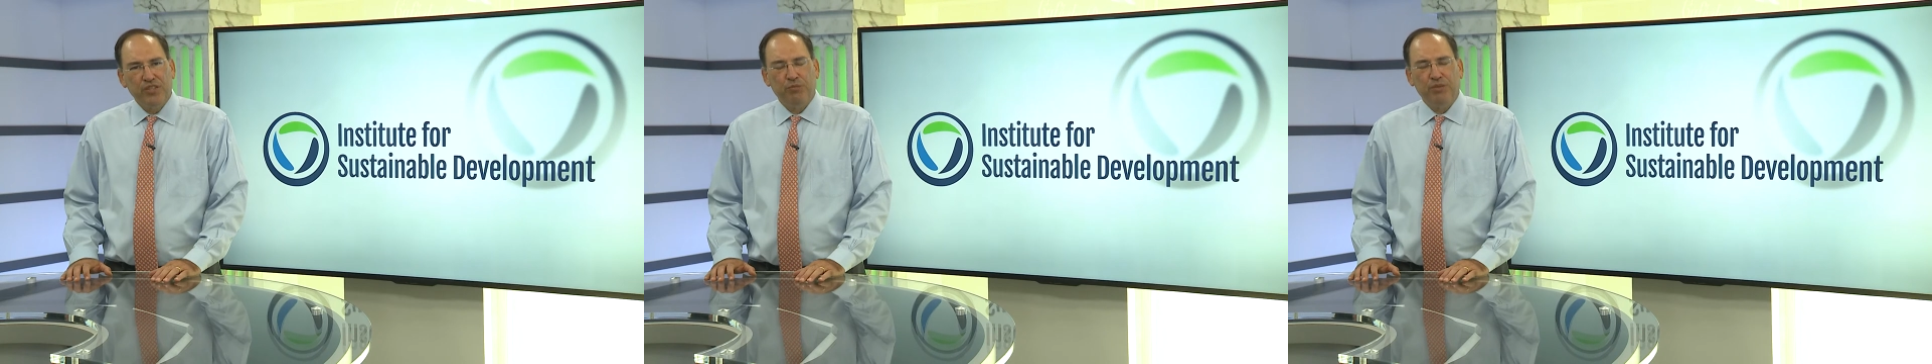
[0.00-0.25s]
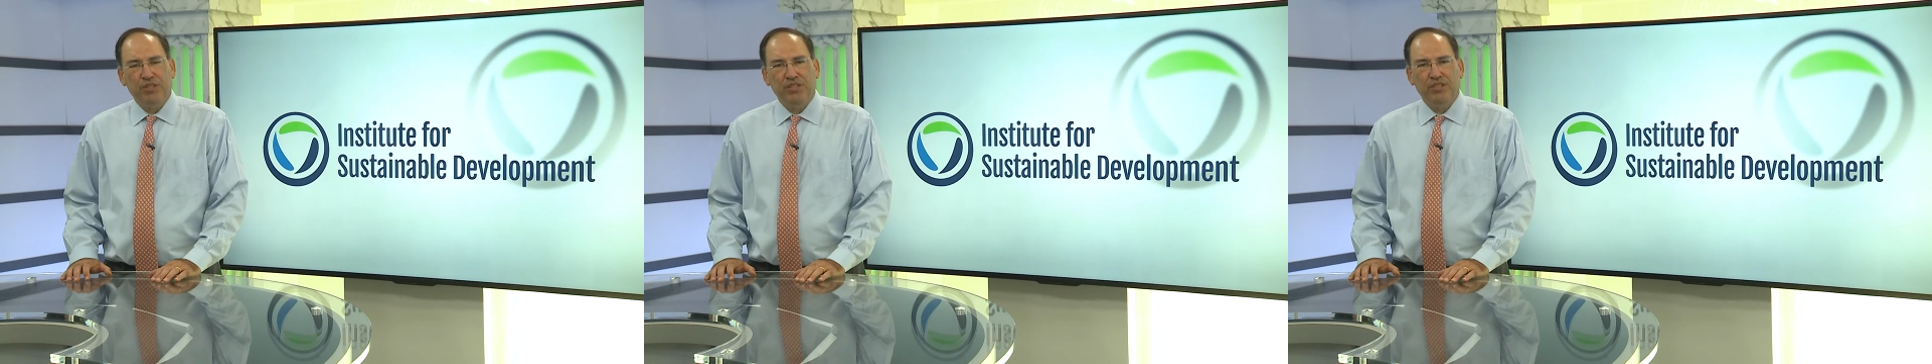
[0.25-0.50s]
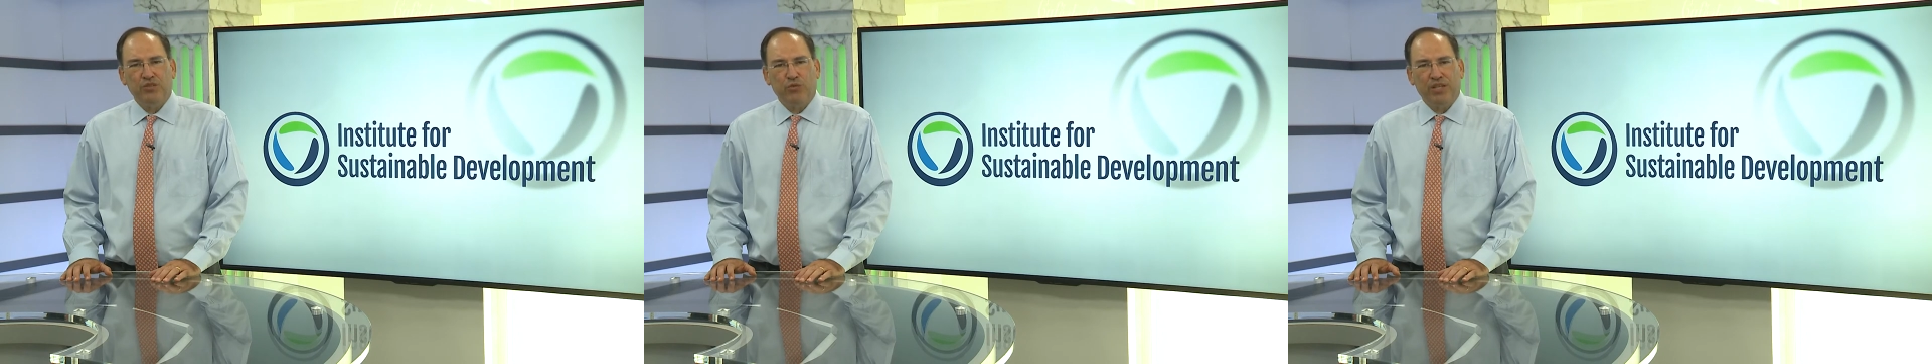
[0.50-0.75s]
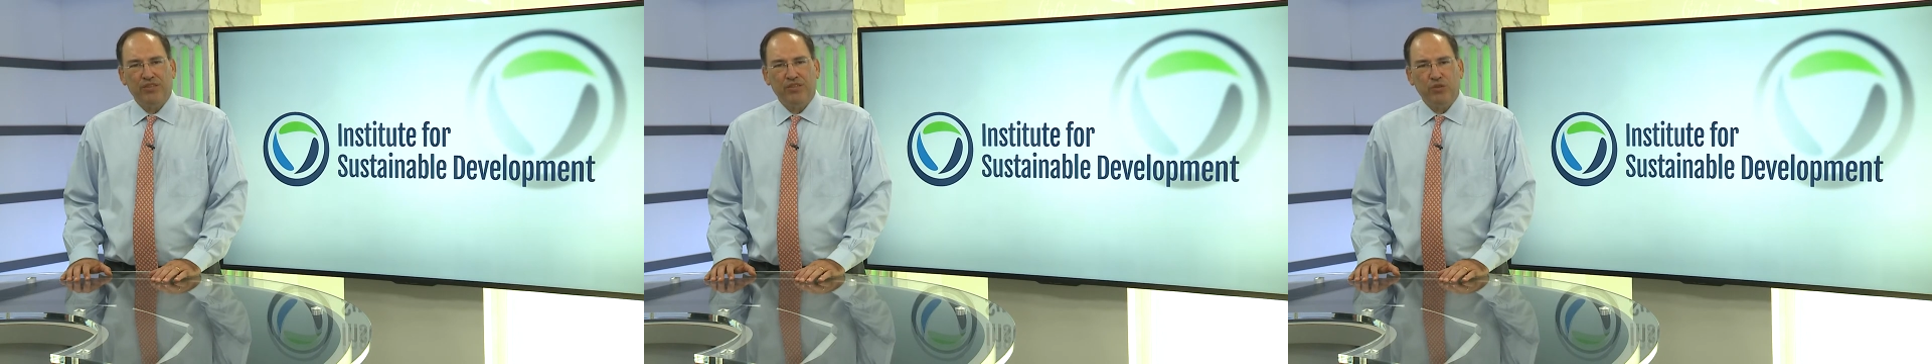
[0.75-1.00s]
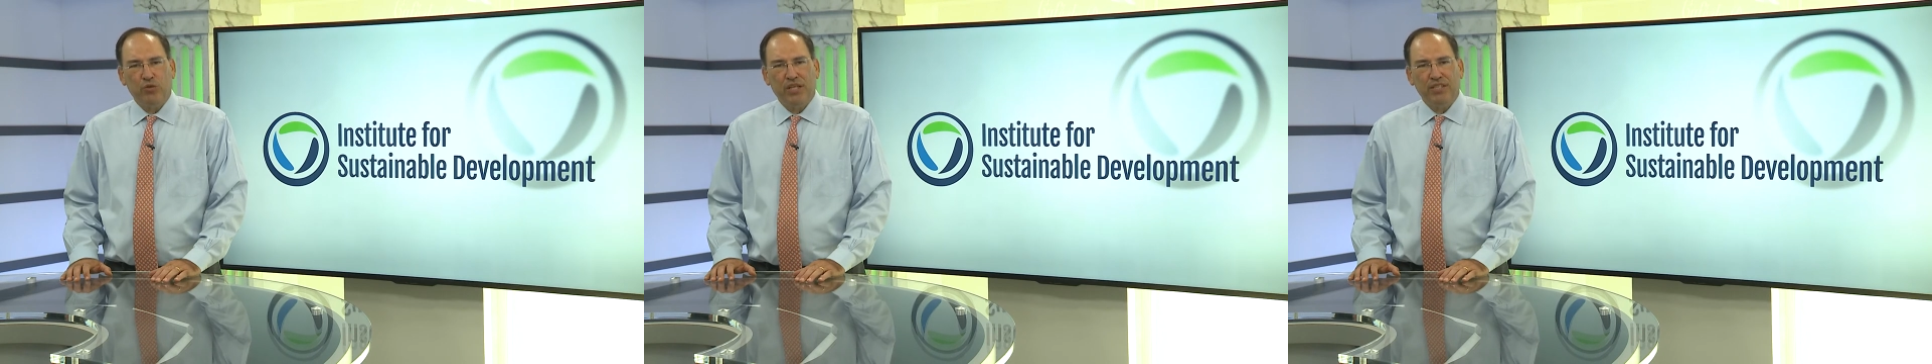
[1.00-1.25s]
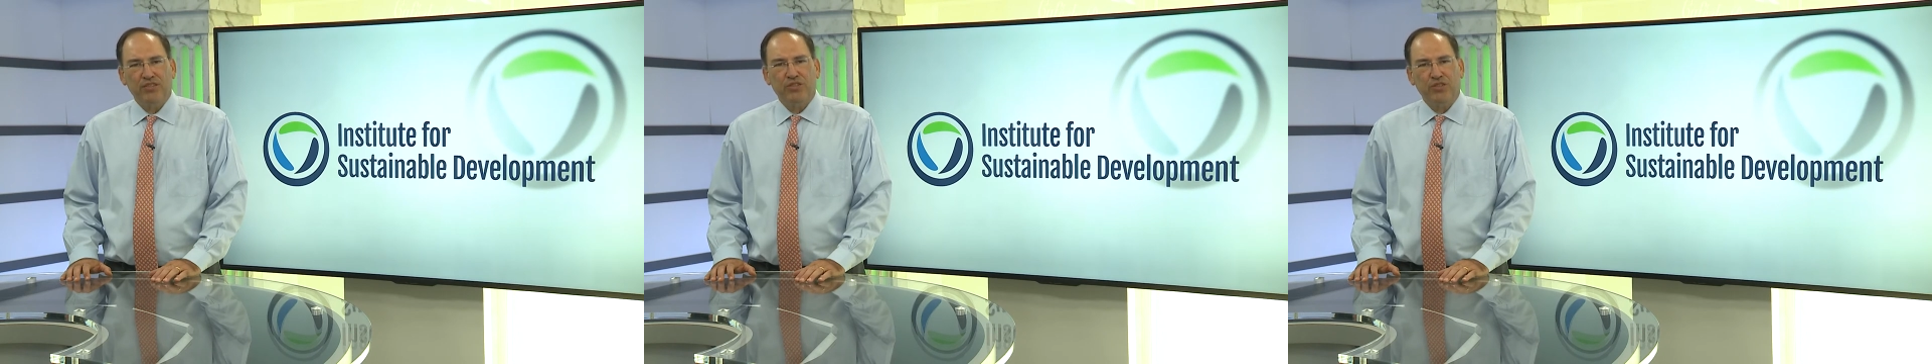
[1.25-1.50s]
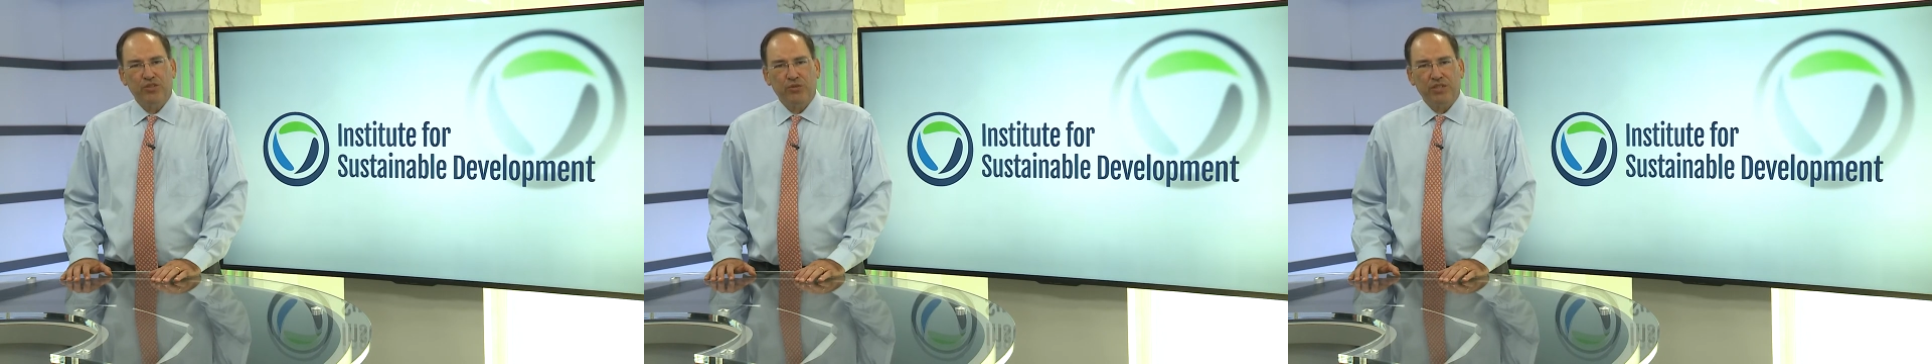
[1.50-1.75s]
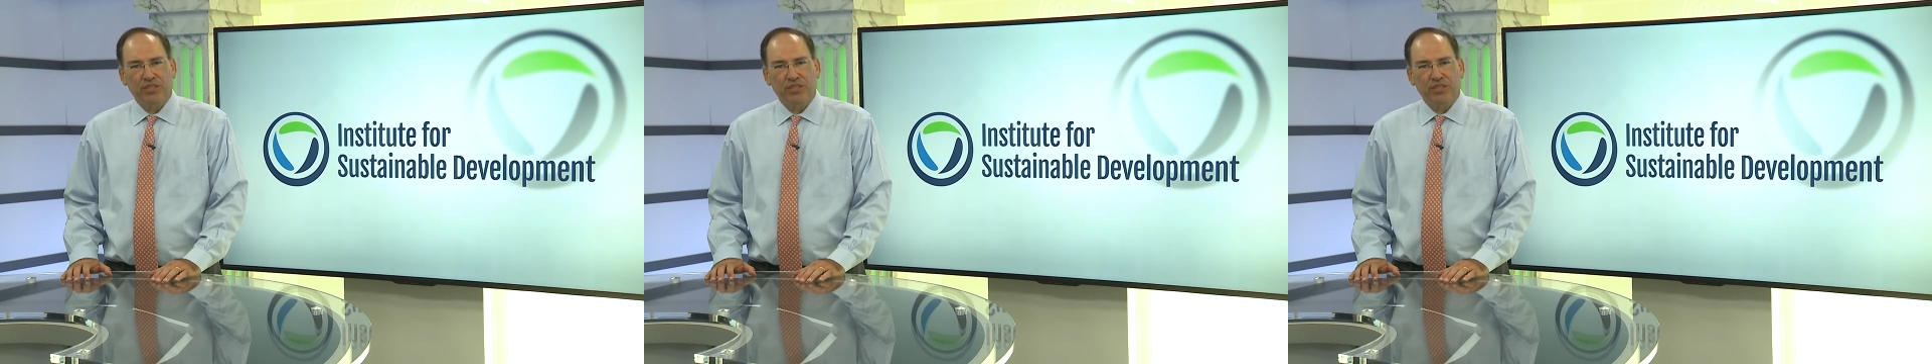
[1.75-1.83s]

communities around the U.S. are doing